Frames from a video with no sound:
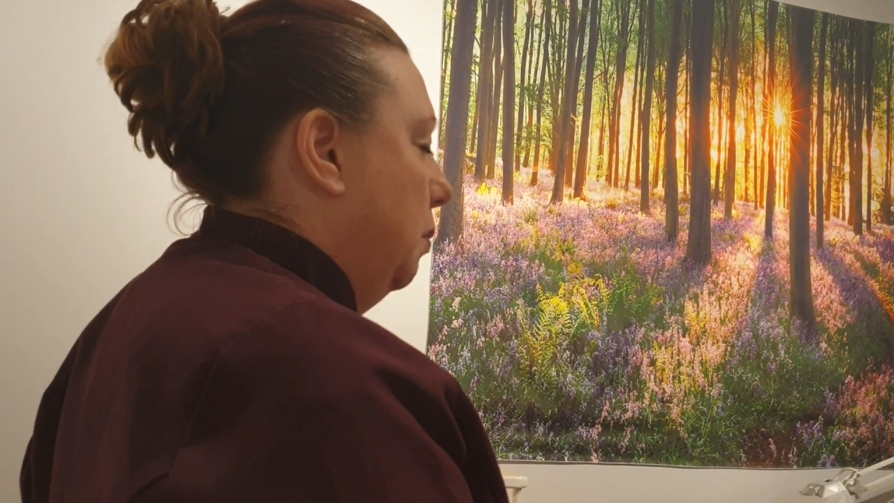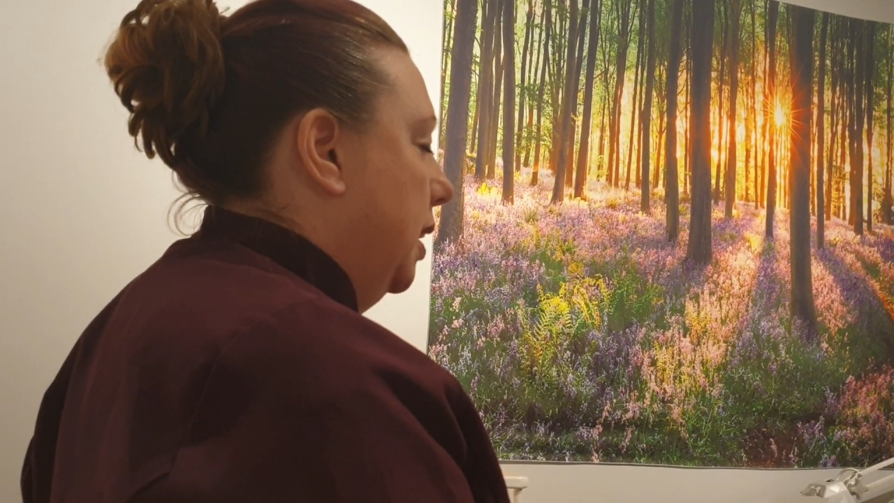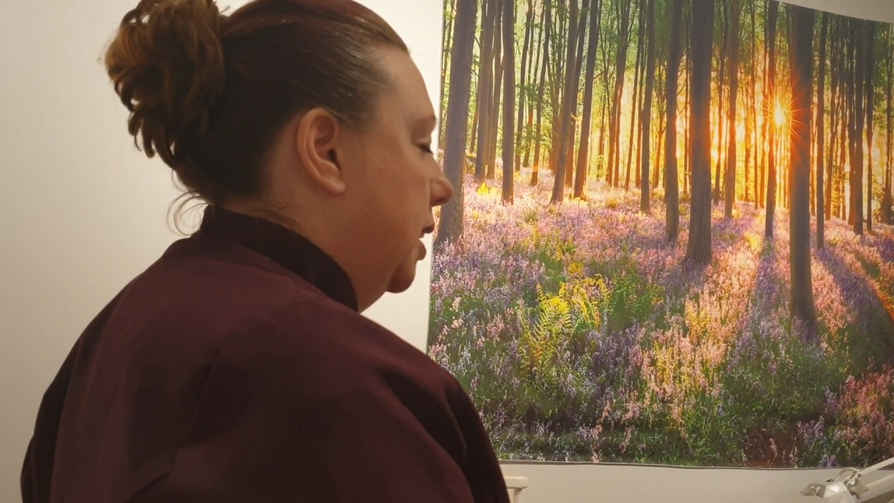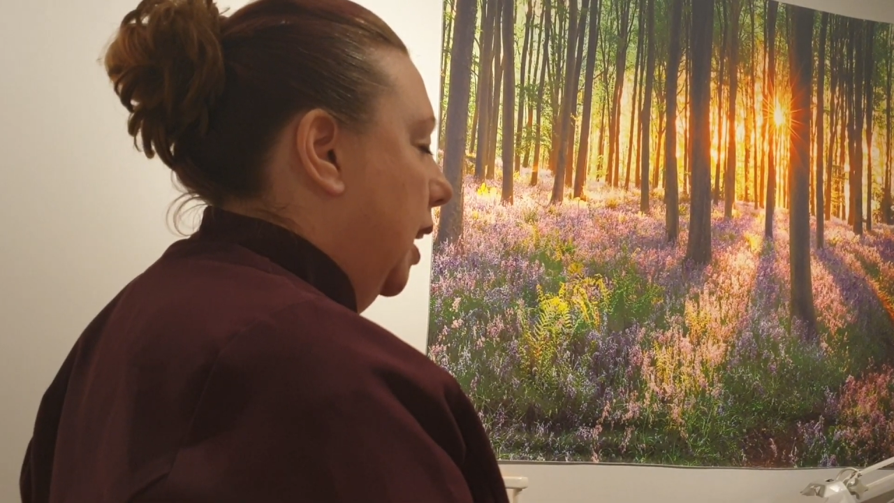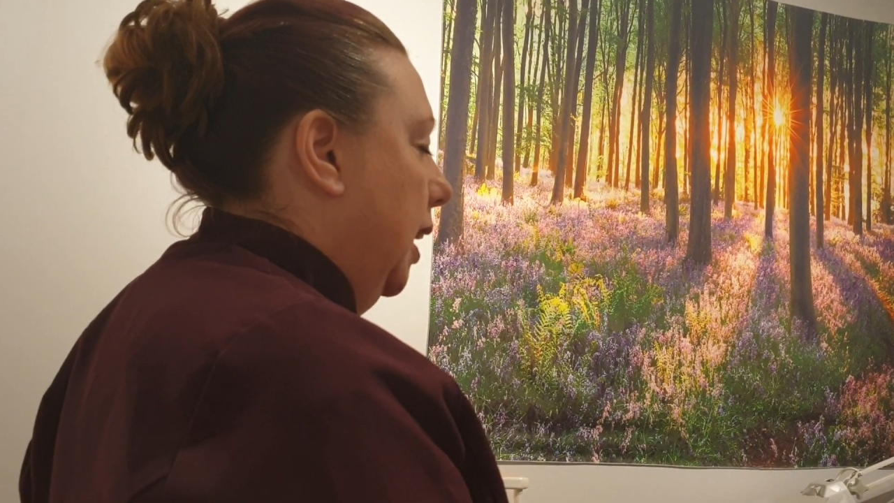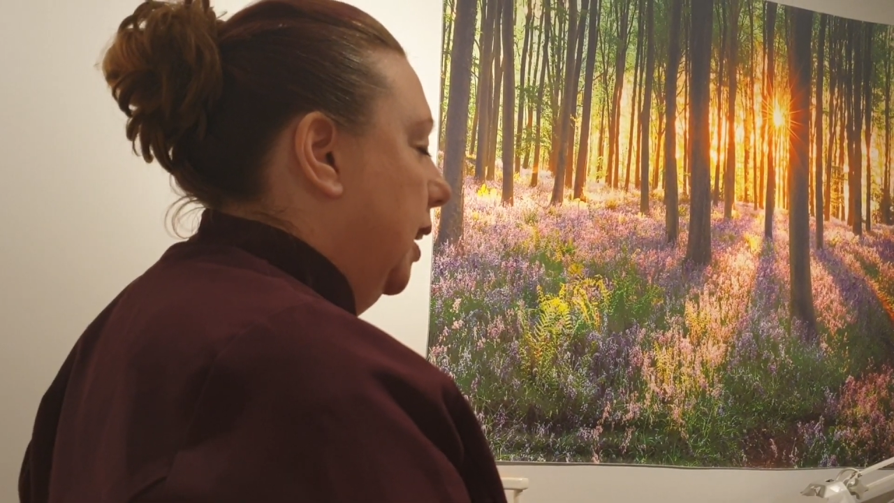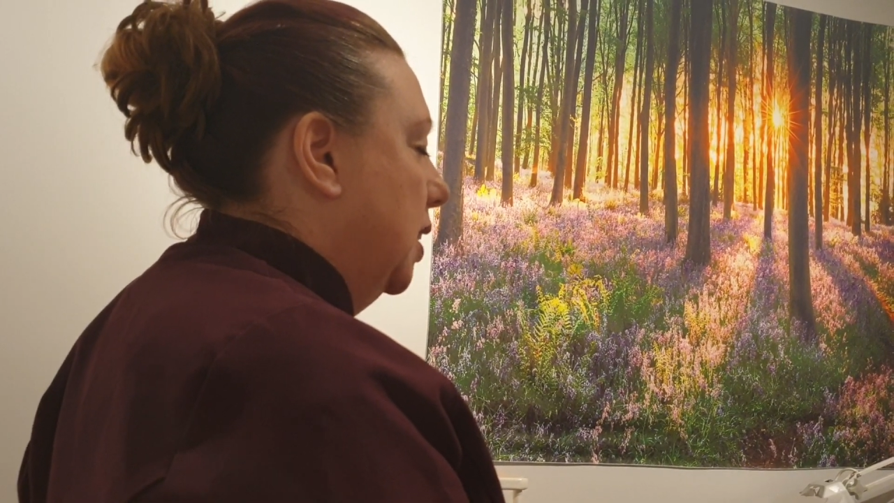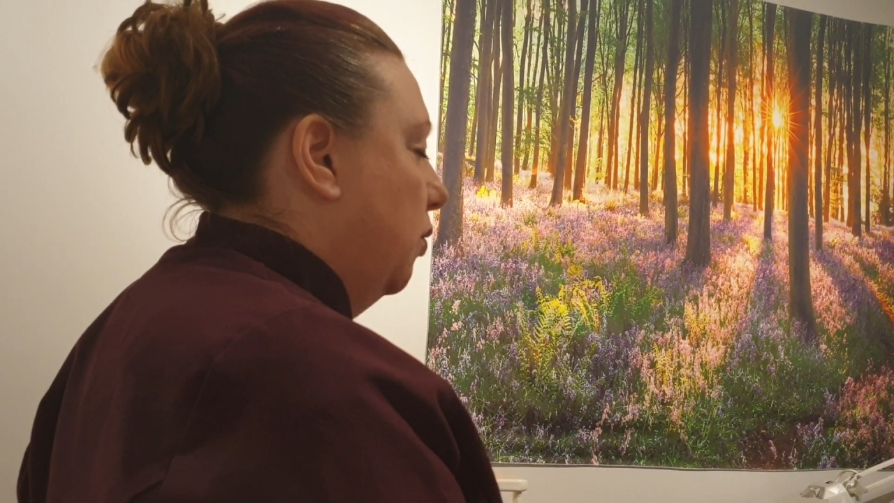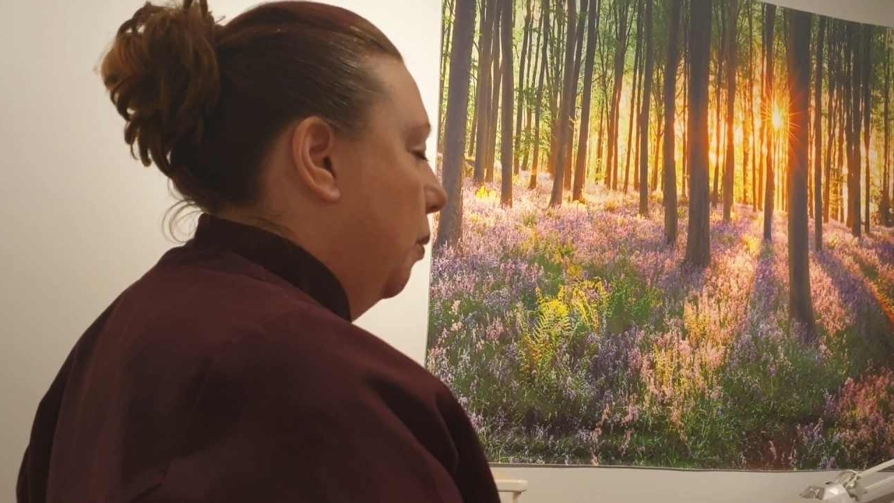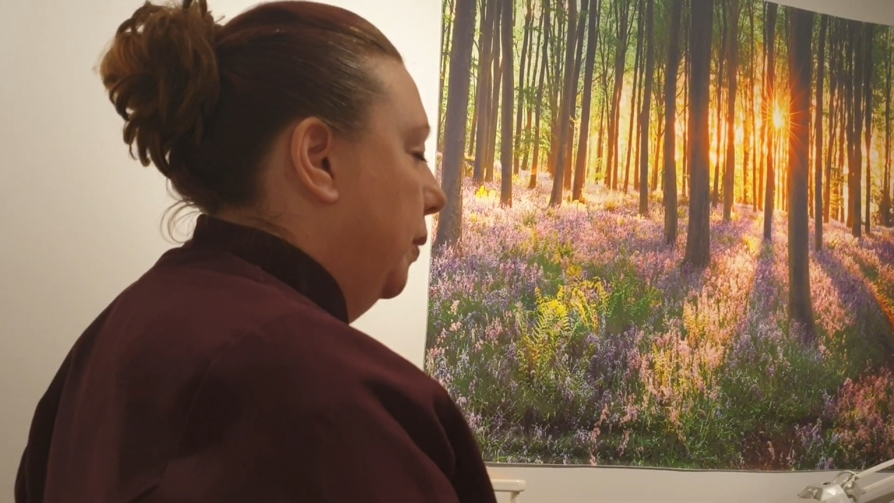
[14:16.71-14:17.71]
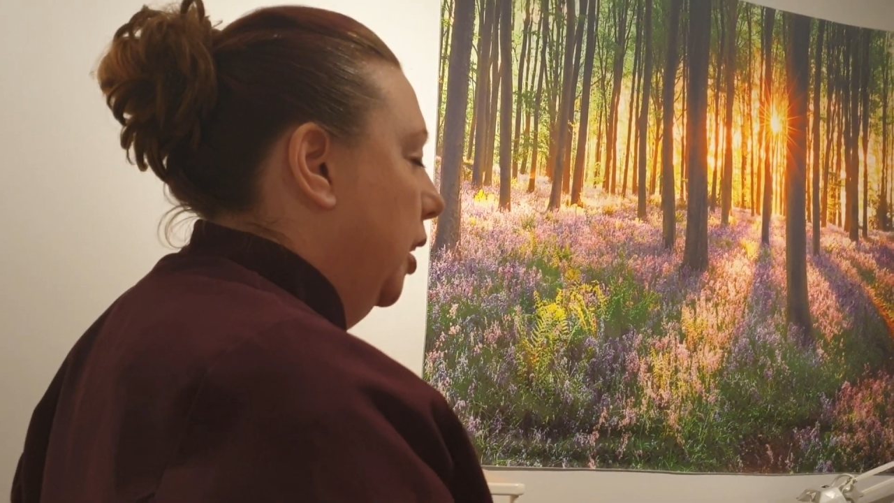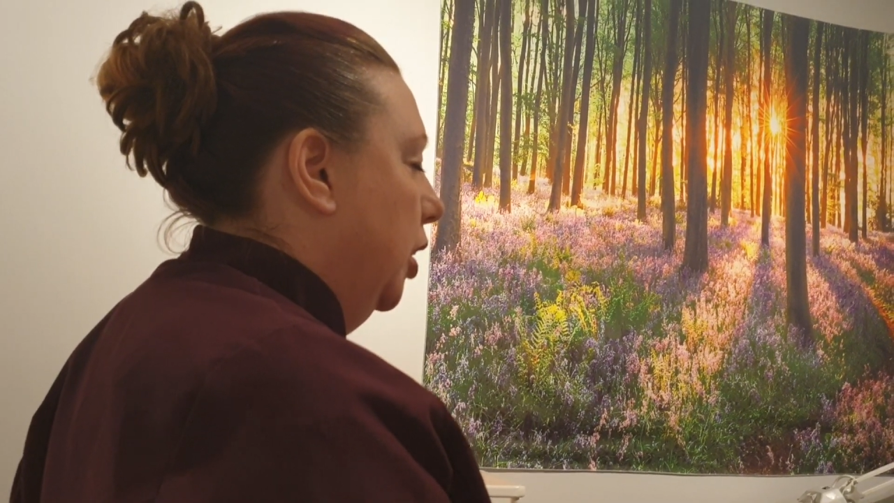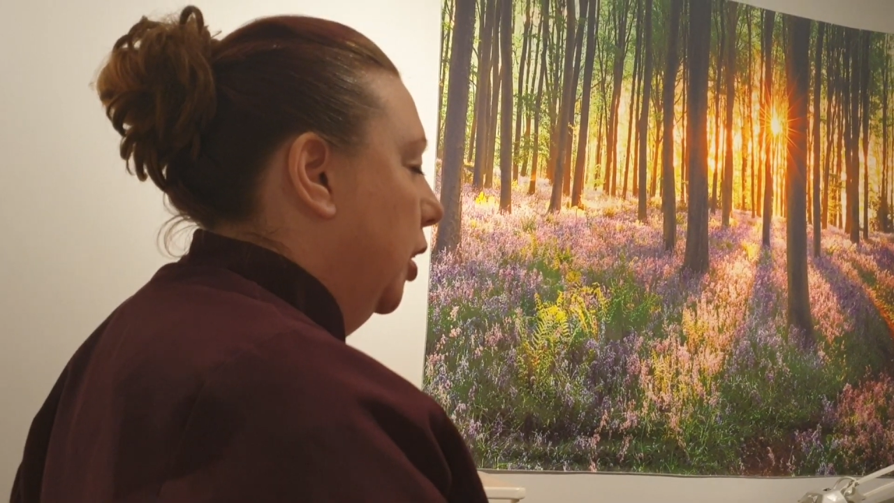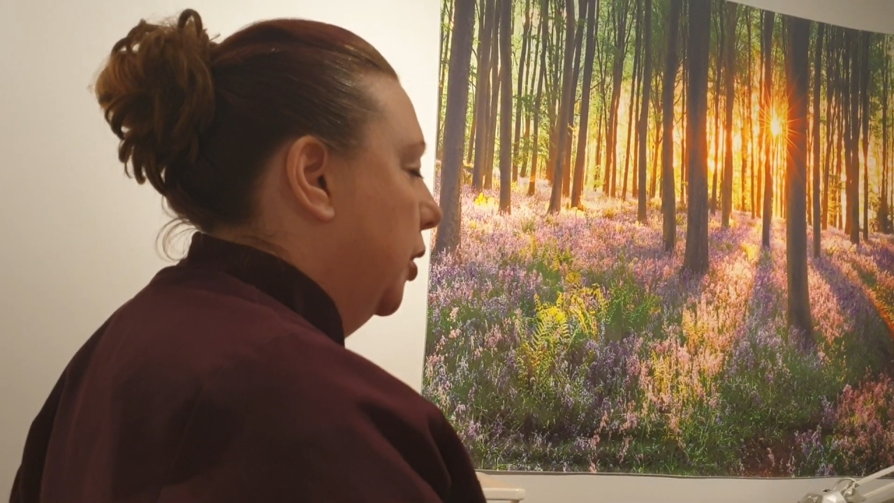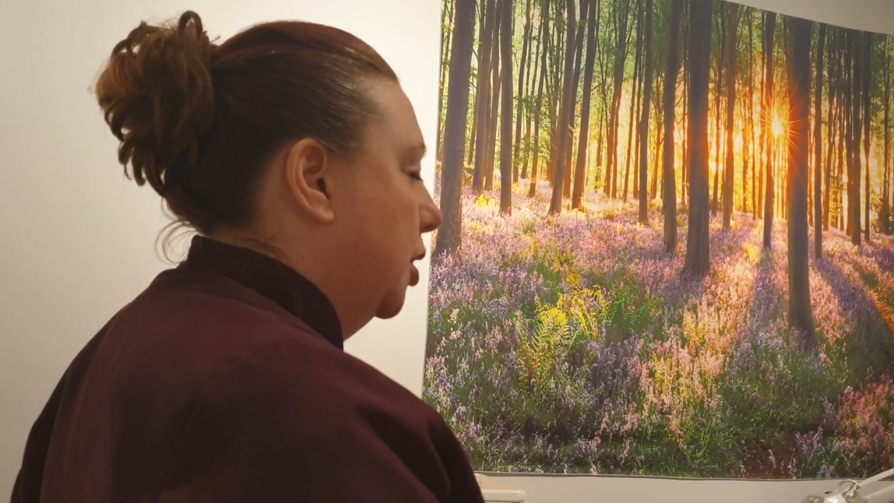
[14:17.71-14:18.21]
we take is from the earth,